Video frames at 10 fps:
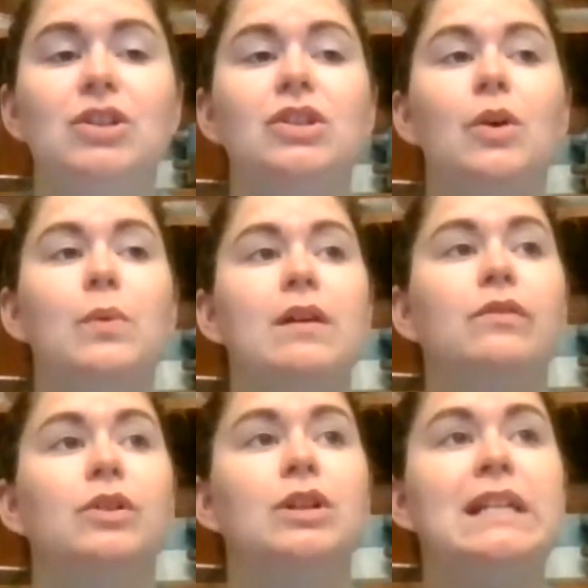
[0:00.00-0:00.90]
So we have
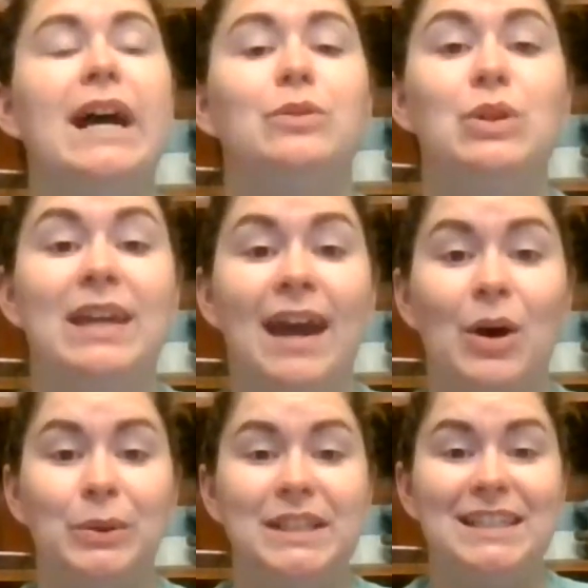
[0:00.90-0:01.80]
learned how to
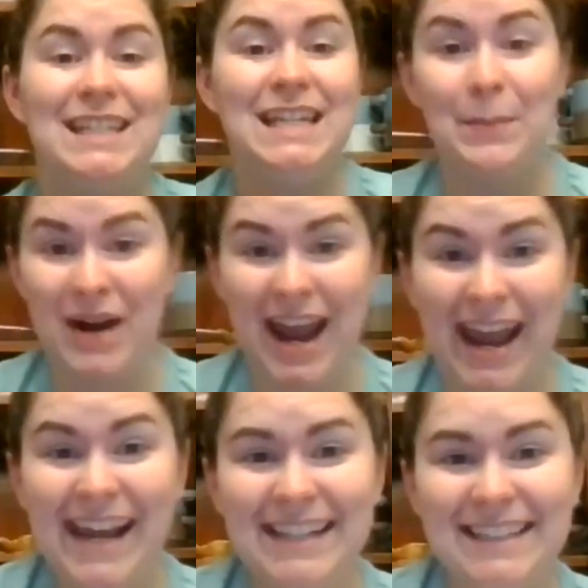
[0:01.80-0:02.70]
count to number
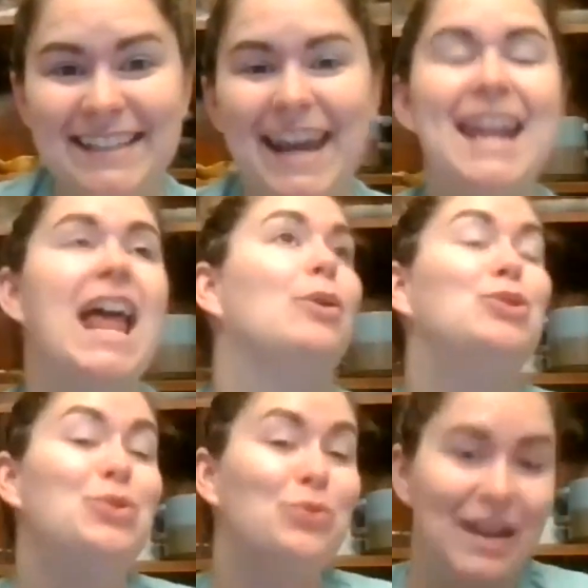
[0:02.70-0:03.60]
eight and how
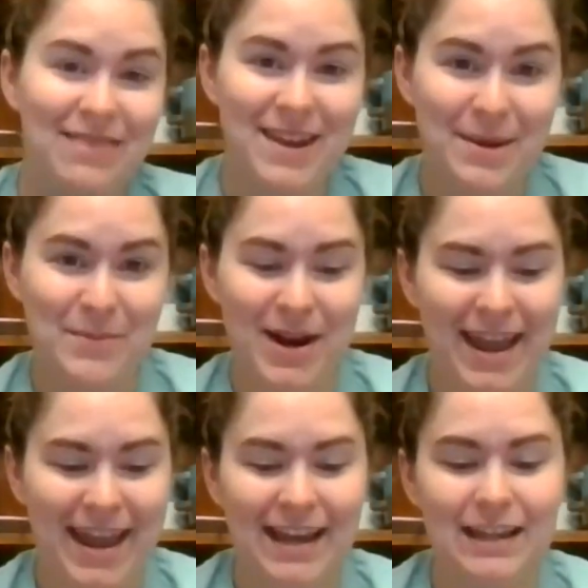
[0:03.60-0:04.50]
to write the number
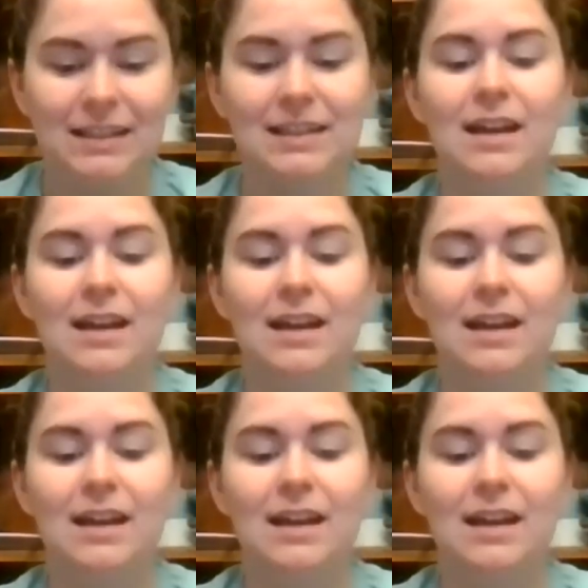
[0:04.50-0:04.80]
eight.